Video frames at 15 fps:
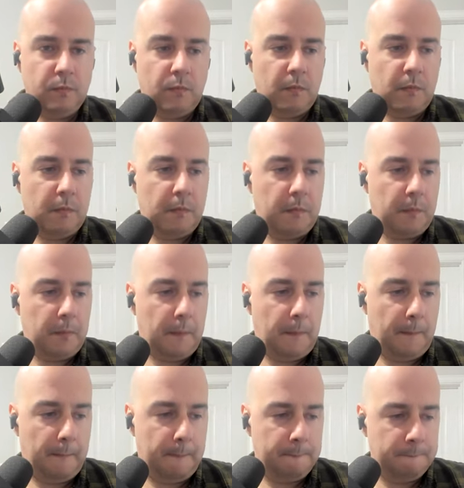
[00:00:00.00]

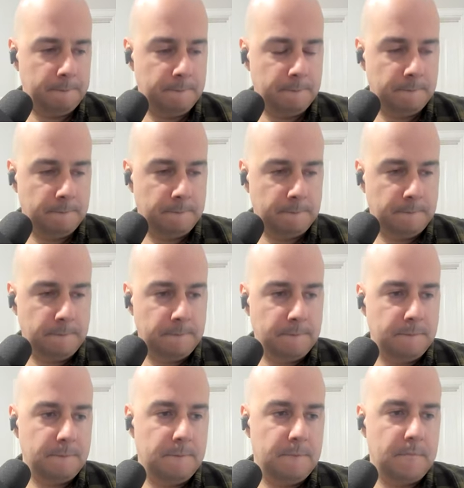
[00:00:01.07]

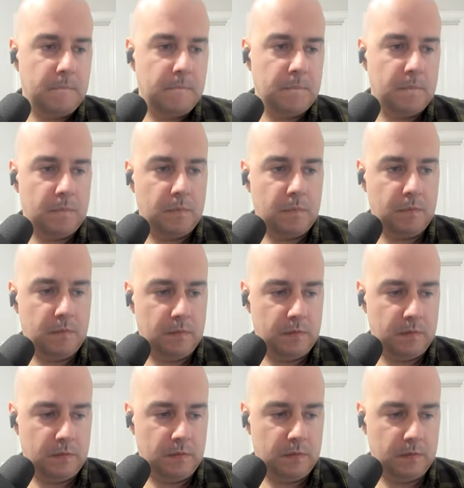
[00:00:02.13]

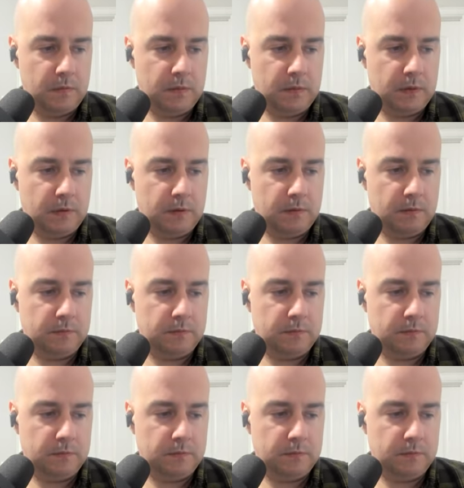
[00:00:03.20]
This person isn't speaking.